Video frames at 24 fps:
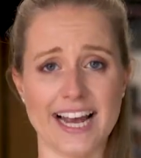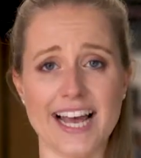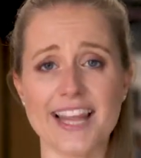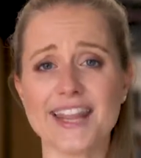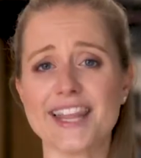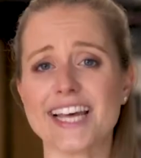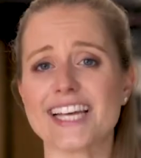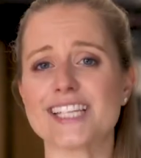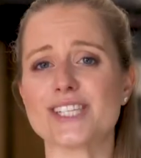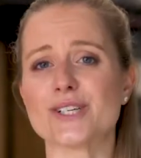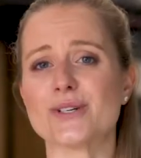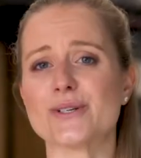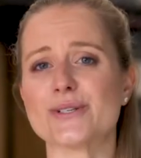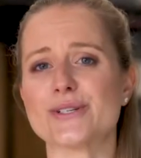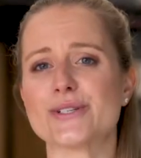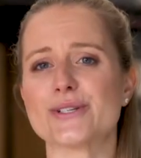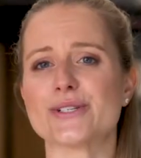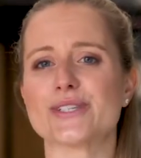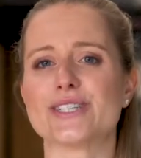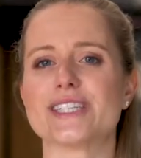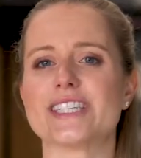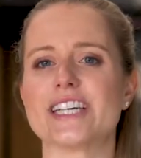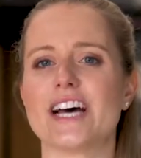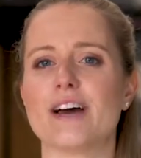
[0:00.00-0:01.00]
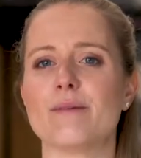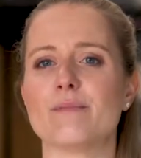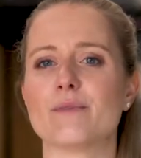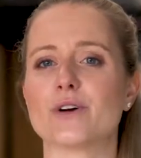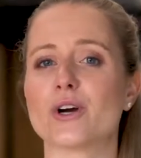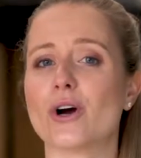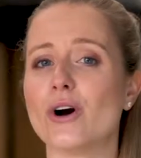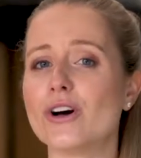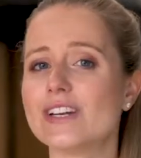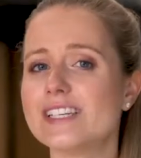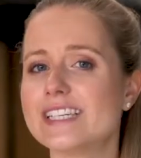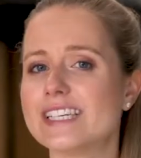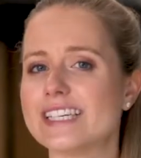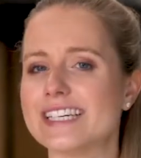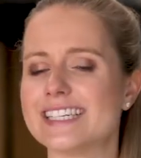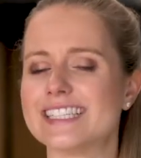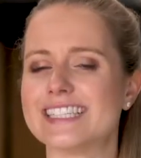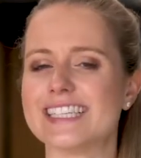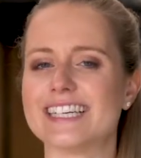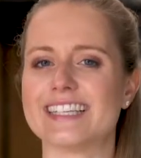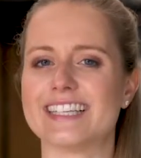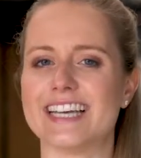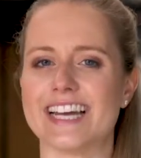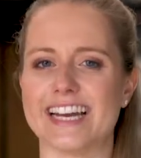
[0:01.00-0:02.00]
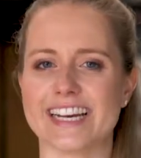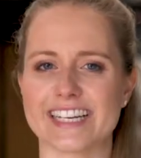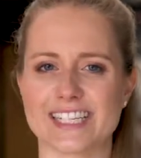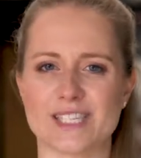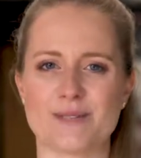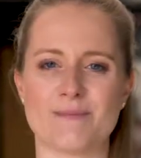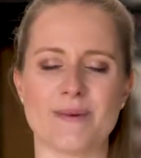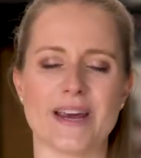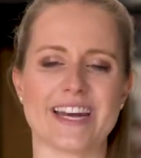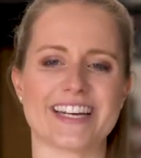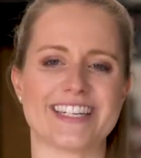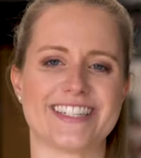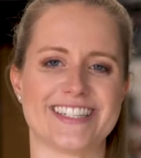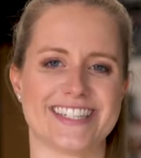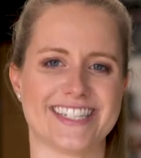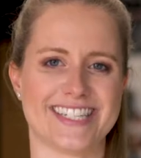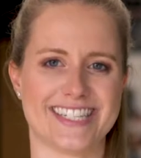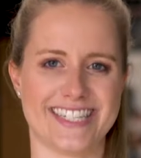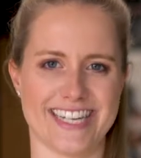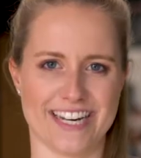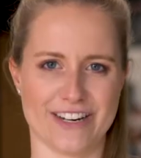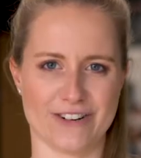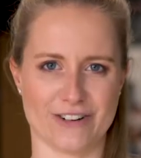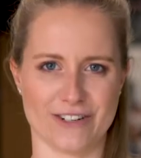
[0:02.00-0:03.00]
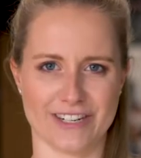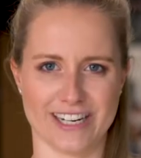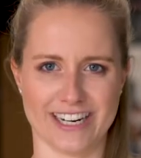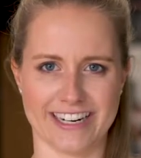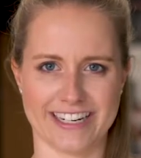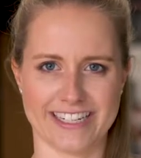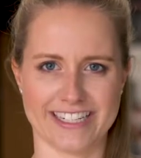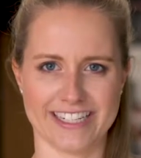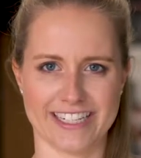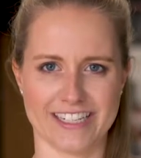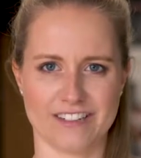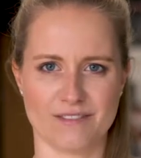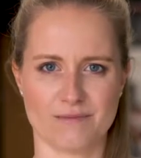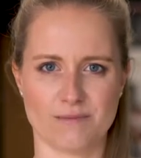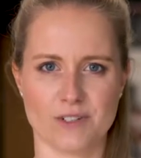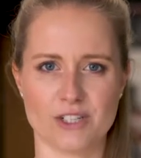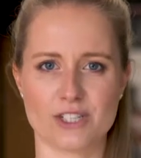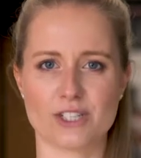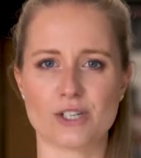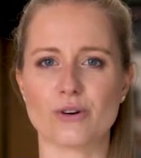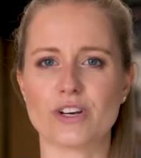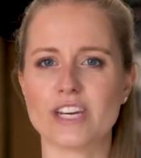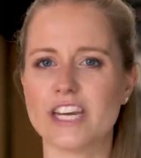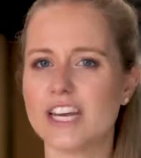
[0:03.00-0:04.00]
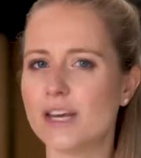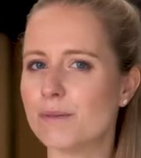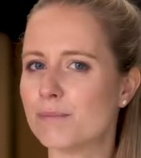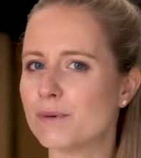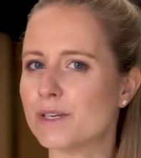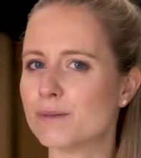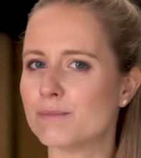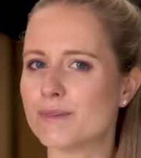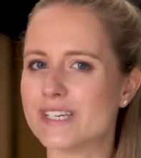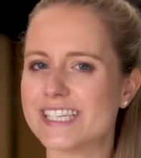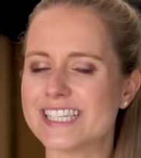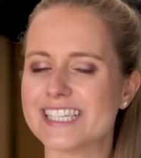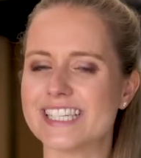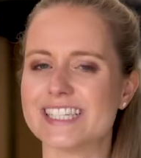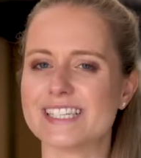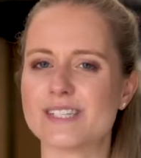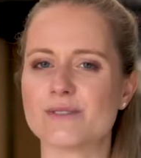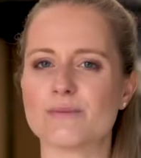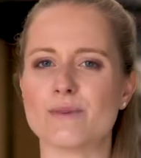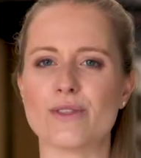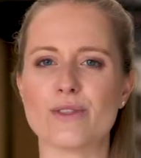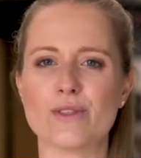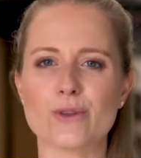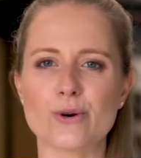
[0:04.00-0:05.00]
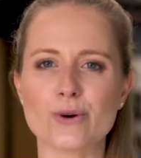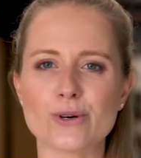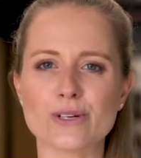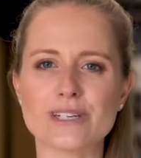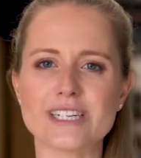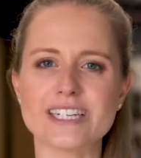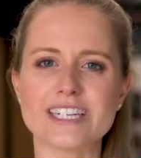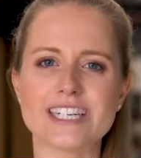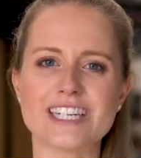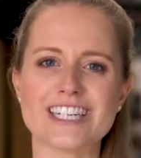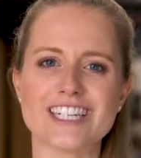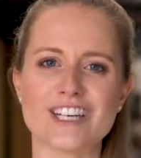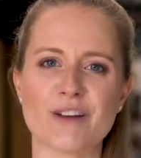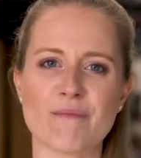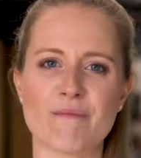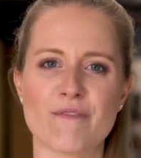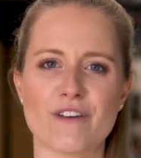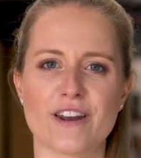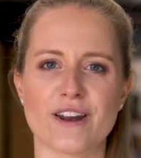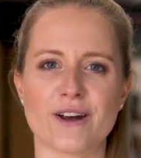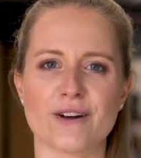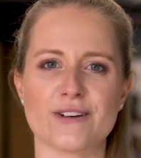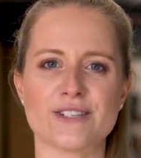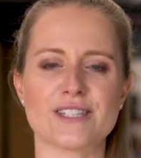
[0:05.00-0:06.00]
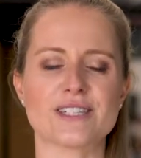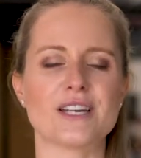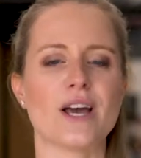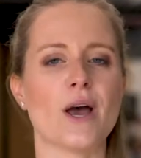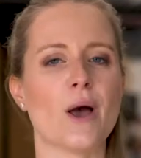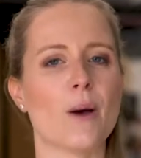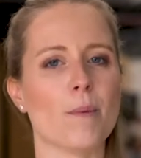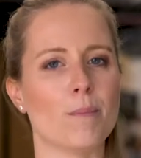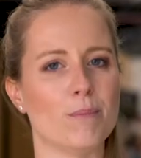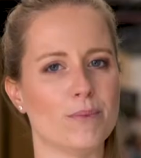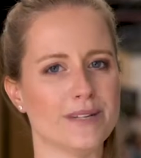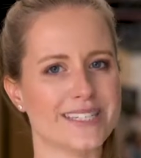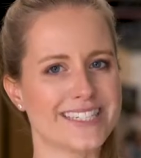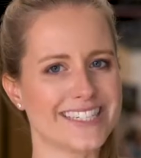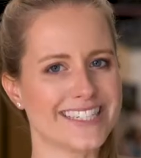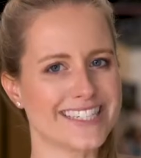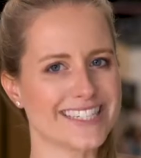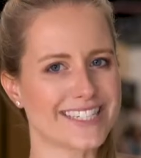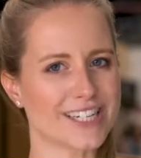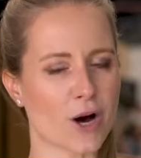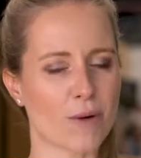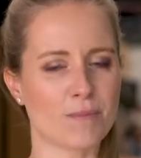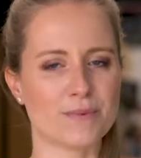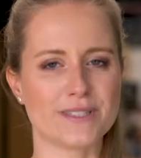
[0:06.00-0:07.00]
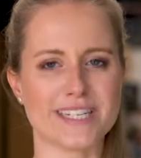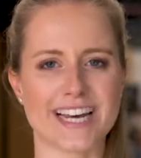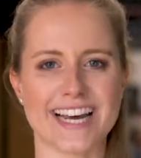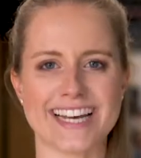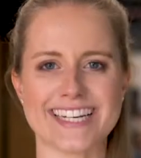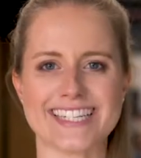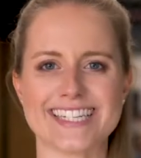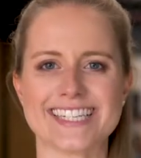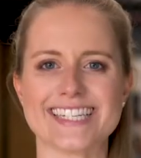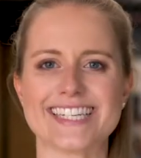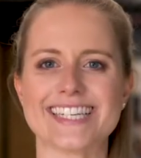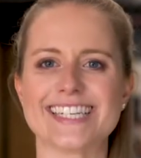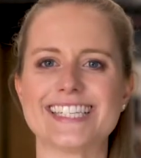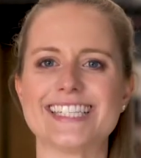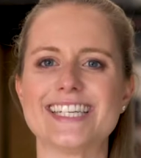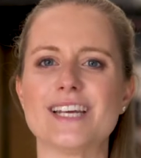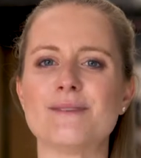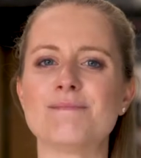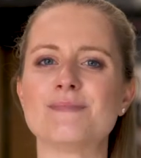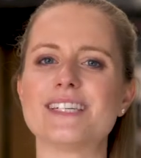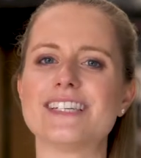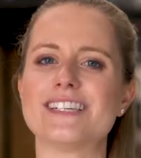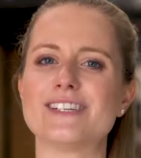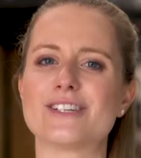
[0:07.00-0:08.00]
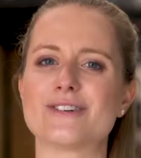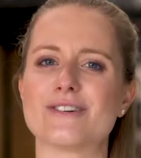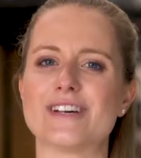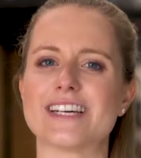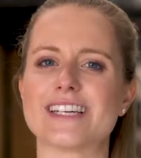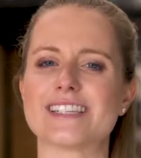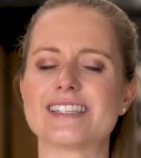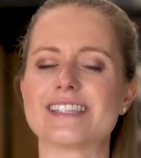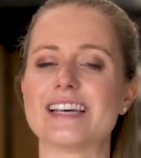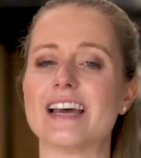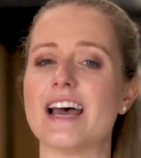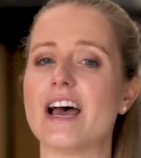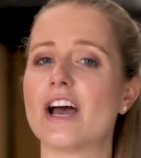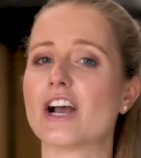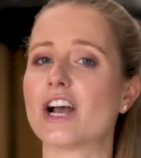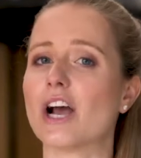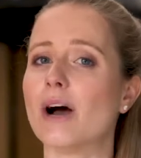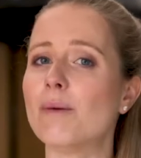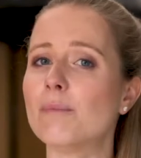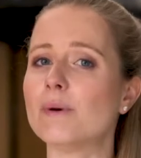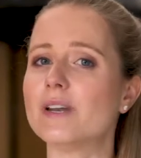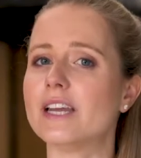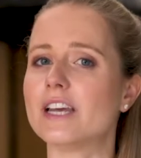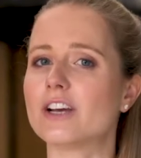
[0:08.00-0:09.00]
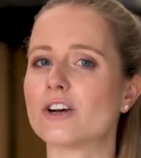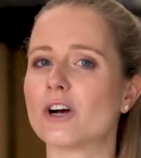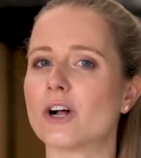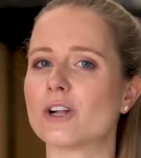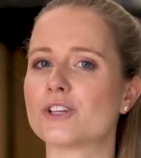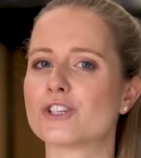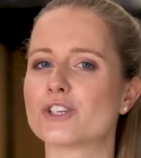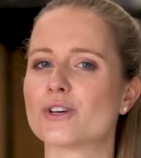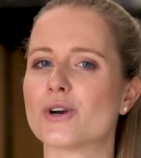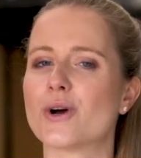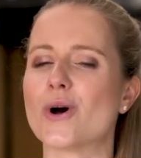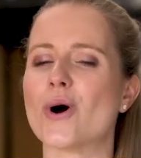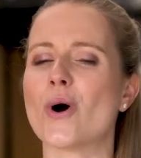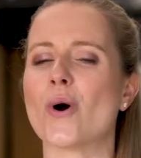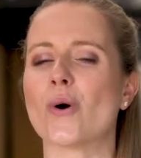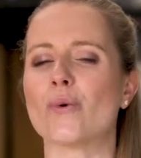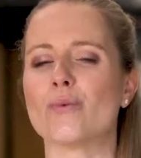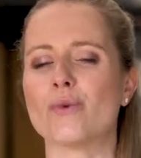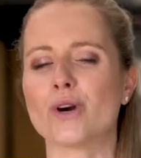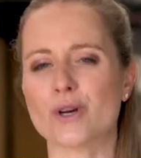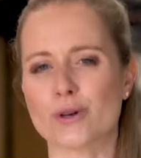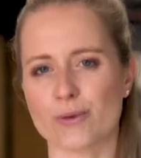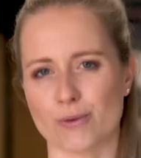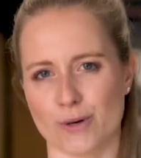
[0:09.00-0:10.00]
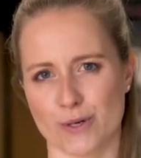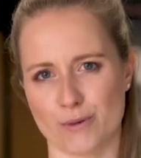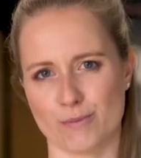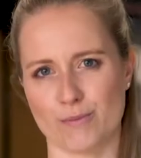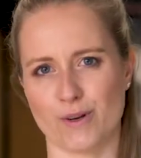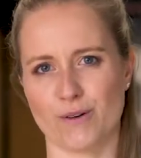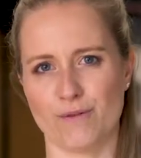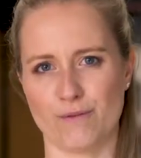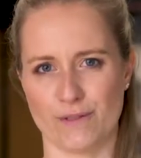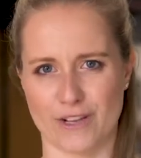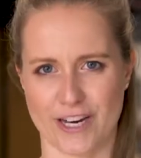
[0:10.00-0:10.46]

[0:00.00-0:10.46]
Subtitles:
And that's also the type of content they expect to see on LinkedIn. So keep it business with thought leadership videos, business updates, tips and tricks, company culture, or recruitment